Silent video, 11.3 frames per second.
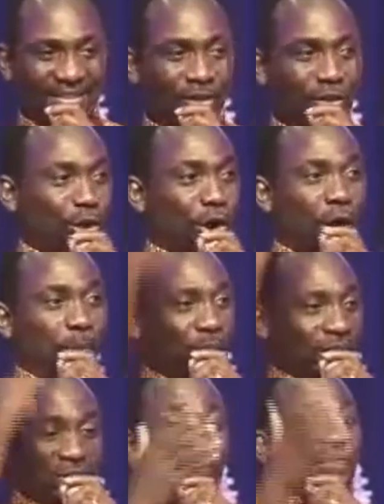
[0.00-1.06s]
Job
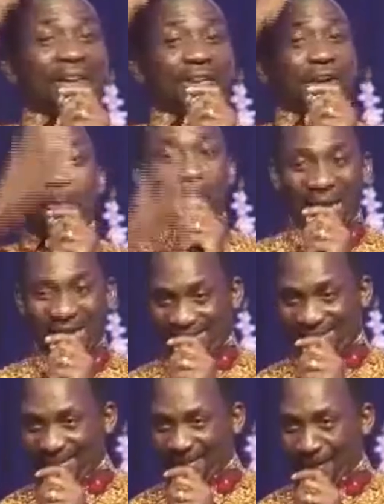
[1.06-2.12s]
was very
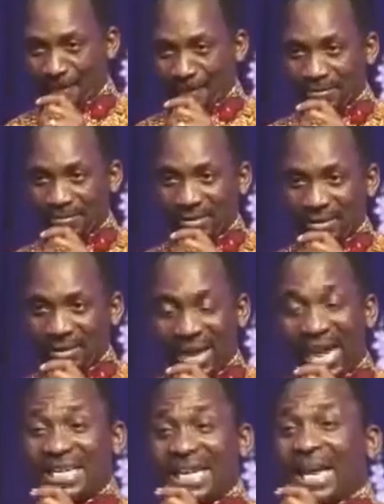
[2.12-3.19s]
upright.
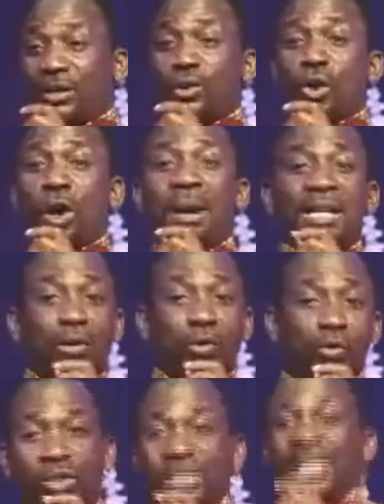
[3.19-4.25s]
And yet nobody
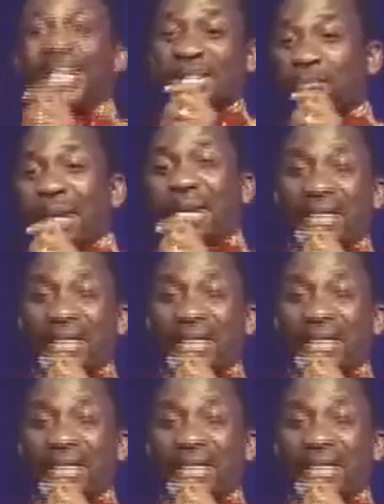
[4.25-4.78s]
could see his break